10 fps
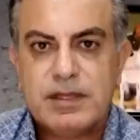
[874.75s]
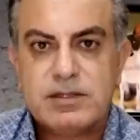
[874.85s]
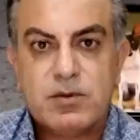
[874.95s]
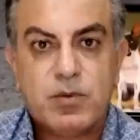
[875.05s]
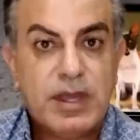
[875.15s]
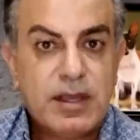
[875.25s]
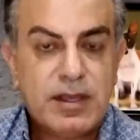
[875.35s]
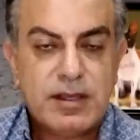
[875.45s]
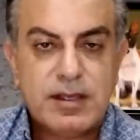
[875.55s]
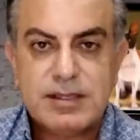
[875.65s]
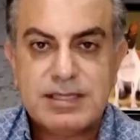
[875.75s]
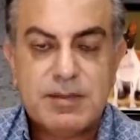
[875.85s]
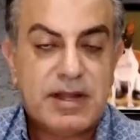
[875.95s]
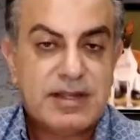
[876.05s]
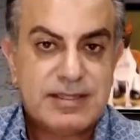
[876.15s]
Easter week, uh,
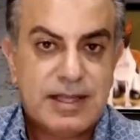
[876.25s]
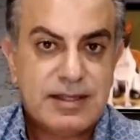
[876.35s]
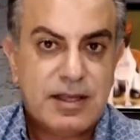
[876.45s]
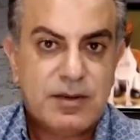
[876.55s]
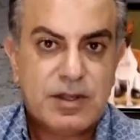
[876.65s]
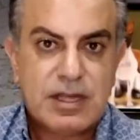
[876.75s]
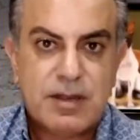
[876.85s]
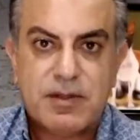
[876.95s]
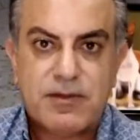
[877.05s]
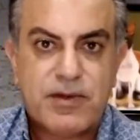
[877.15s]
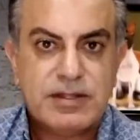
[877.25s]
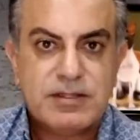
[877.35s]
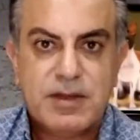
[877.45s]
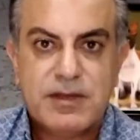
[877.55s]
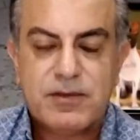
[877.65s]
Semana Santa, with a couple of friends
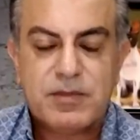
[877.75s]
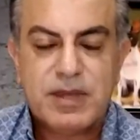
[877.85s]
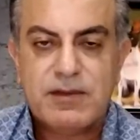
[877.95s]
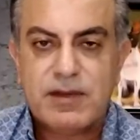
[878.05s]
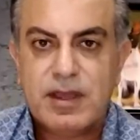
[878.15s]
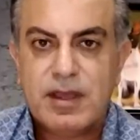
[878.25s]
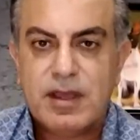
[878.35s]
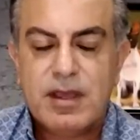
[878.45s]
of mine from PV.